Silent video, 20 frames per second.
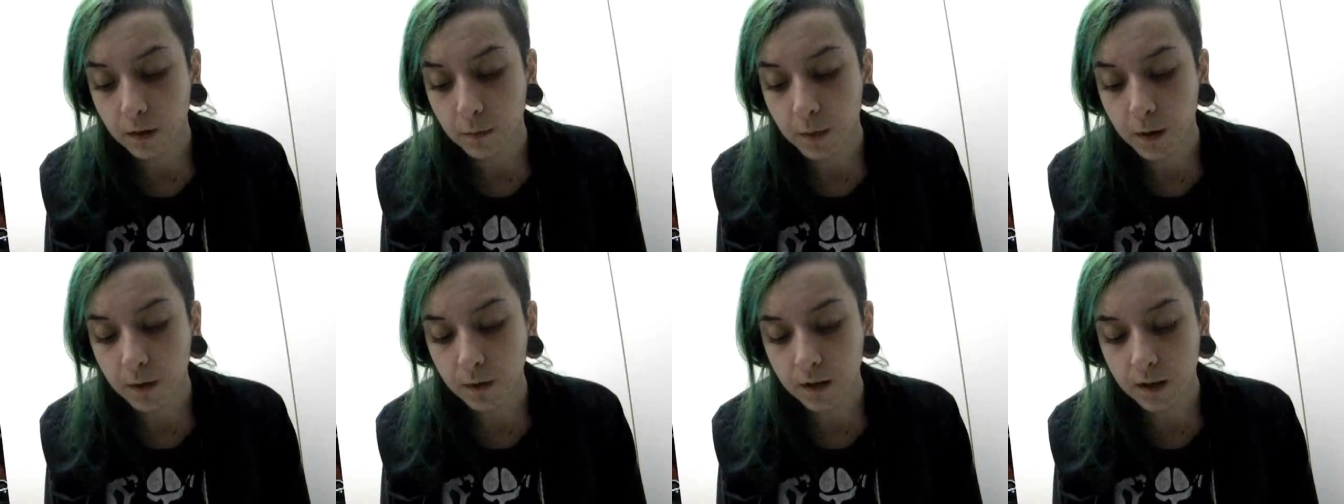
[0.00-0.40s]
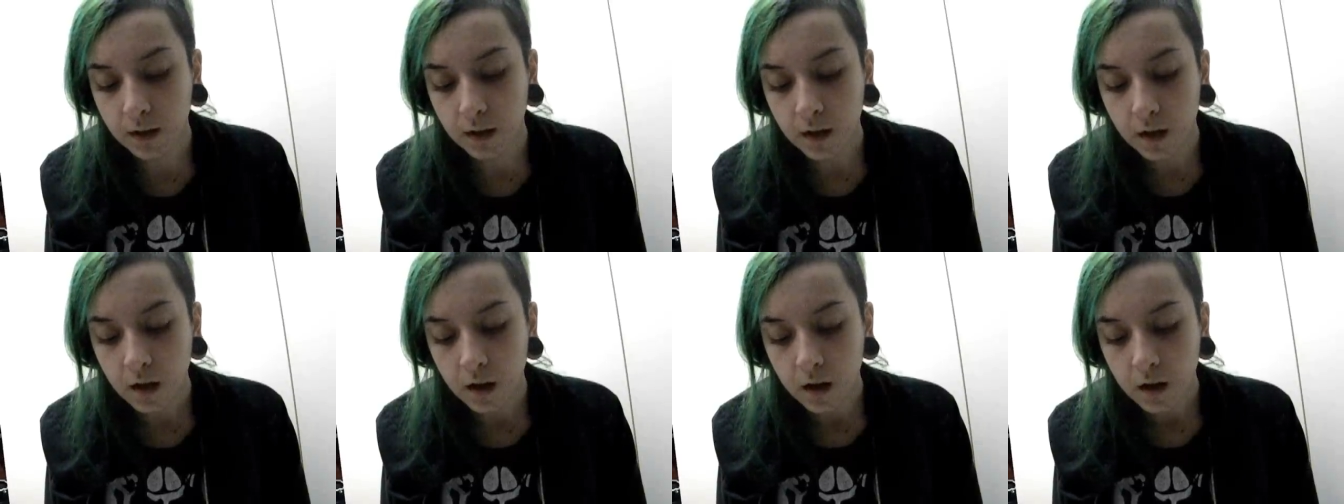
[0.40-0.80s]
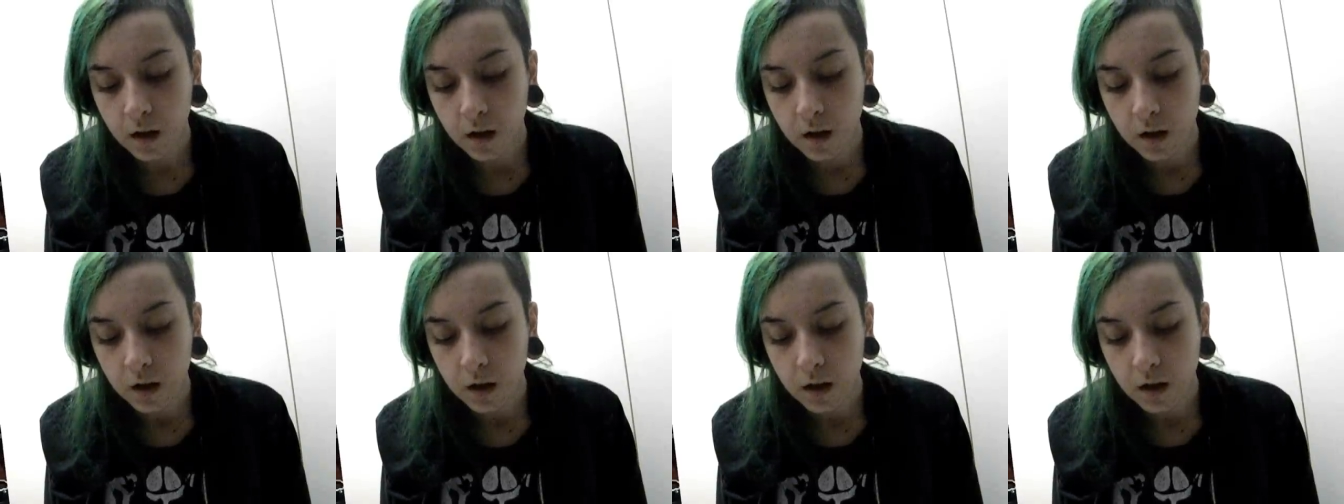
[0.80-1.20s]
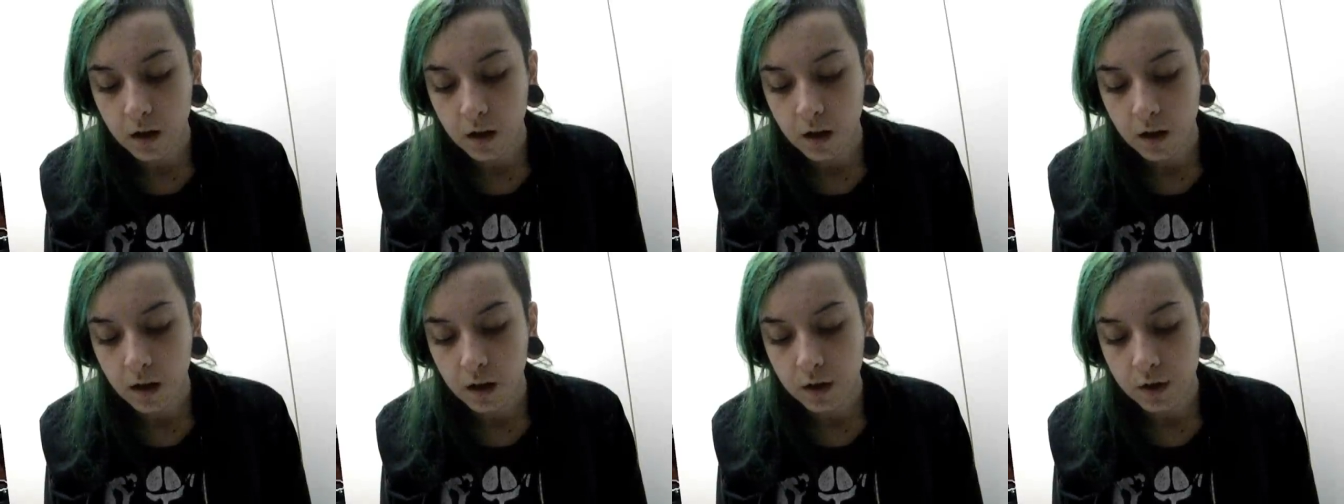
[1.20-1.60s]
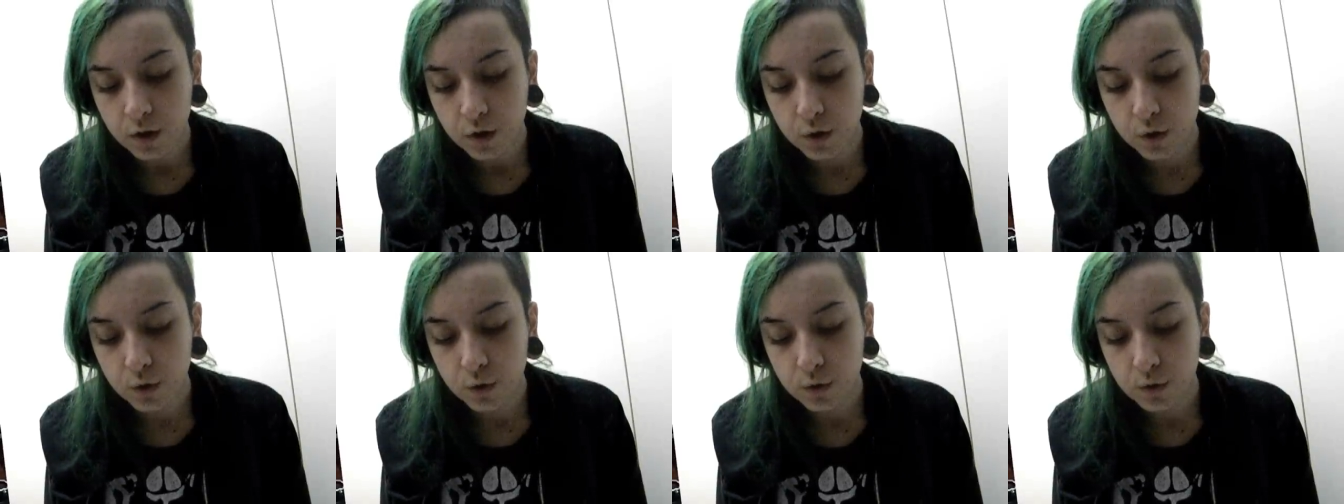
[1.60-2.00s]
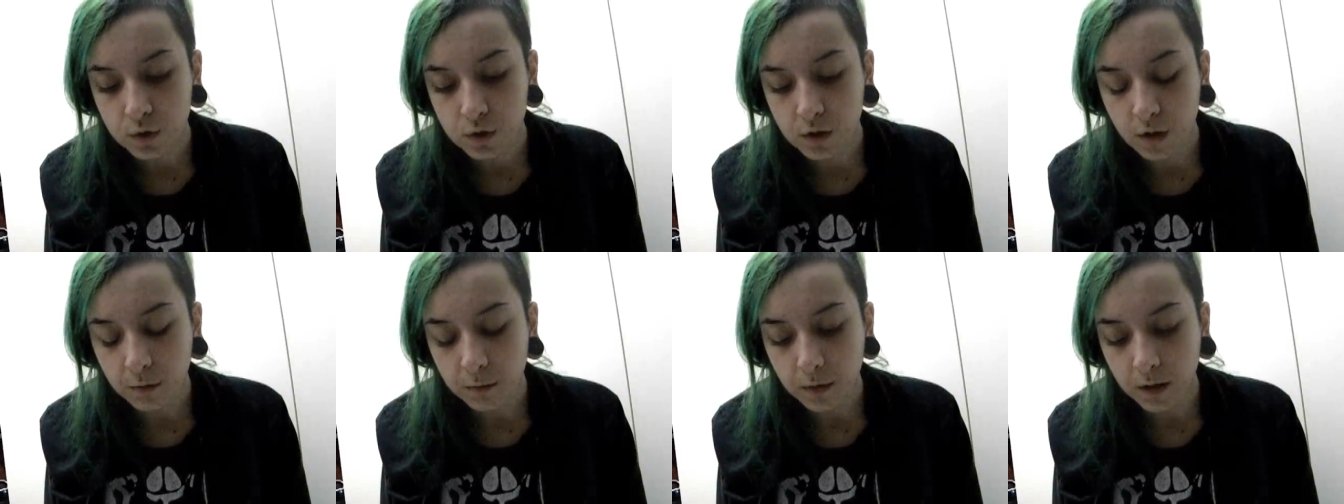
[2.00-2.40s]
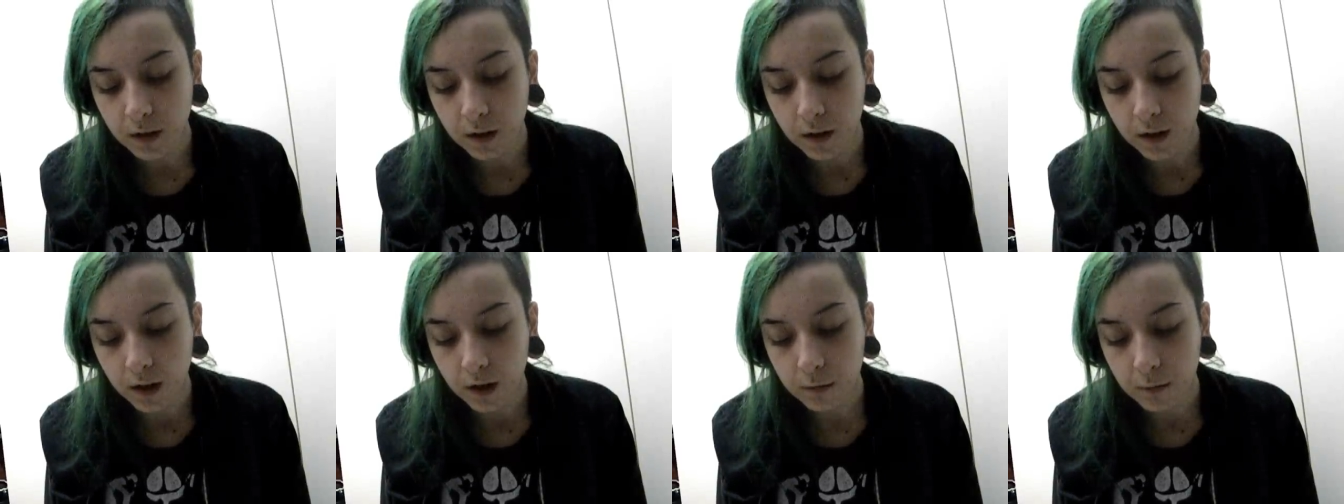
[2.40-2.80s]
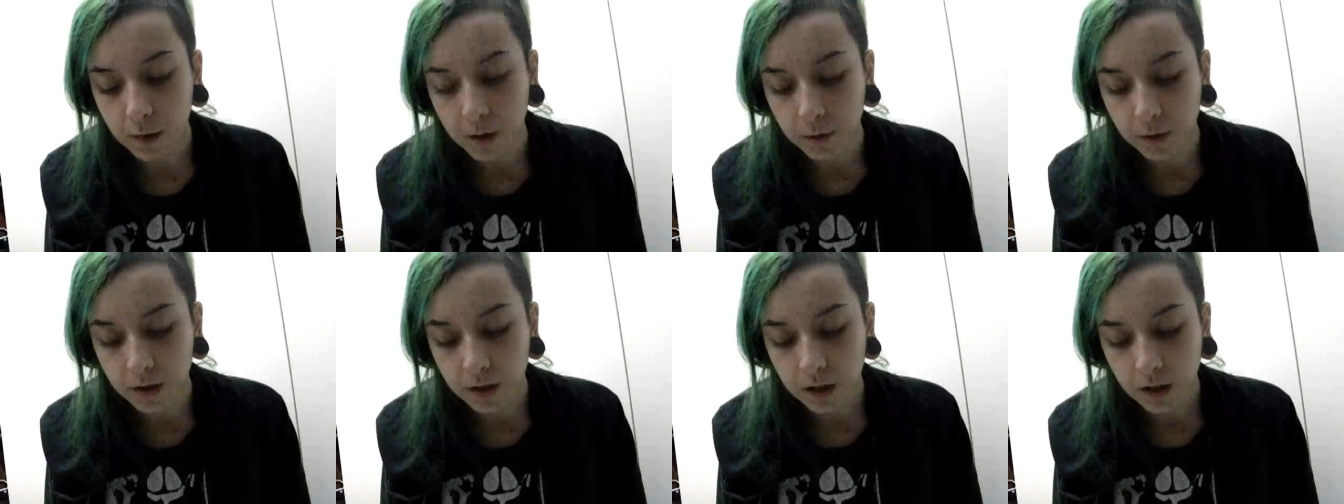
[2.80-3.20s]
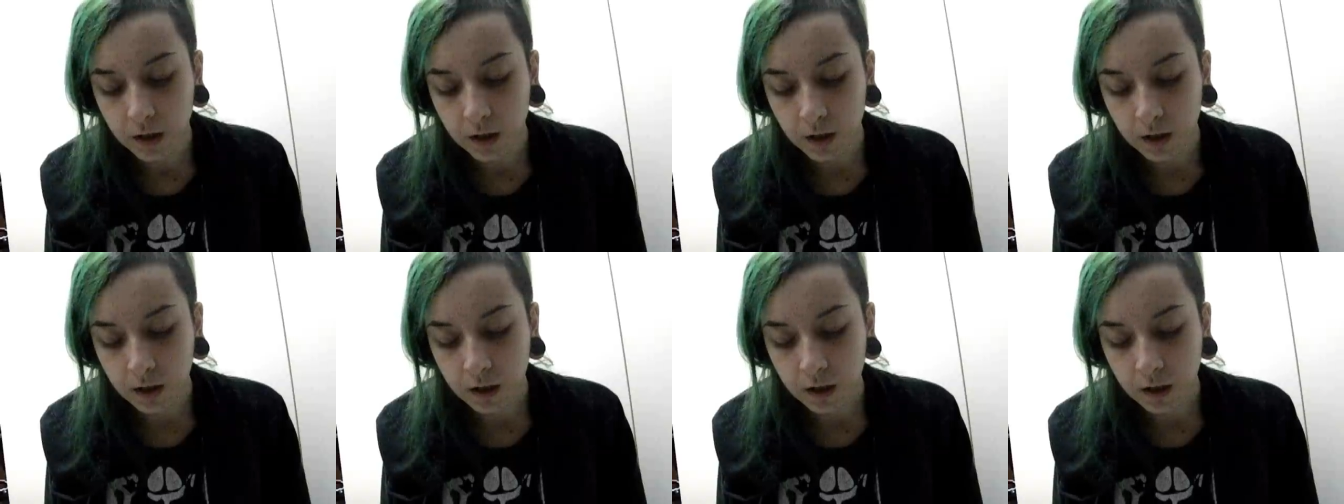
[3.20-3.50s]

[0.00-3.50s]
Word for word: about it, do something about it.